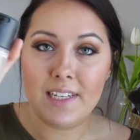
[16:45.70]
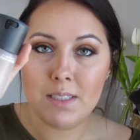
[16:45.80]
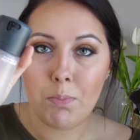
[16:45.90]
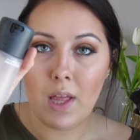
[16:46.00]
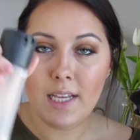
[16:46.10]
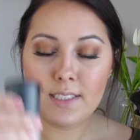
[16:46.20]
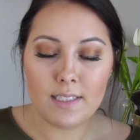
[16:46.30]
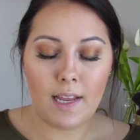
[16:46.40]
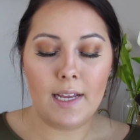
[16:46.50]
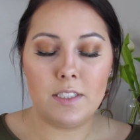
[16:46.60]
Fix Plus
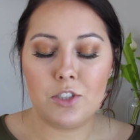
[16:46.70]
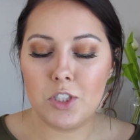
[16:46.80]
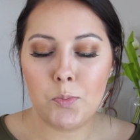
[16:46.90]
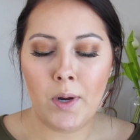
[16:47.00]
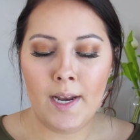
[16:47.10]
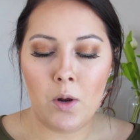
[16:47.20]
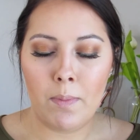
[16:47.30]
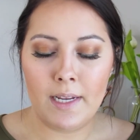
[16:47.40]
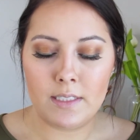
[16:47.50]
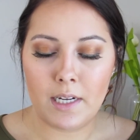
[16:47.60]
and just spray down
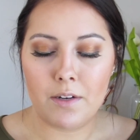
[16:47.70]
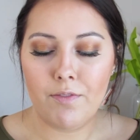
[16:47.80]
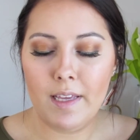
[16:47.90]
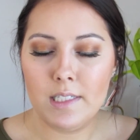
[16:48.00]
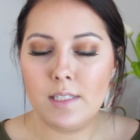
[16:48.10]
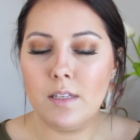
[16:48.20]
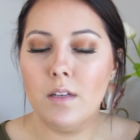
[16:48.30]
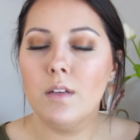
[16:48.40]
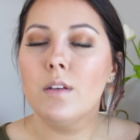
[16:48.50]
my entire face.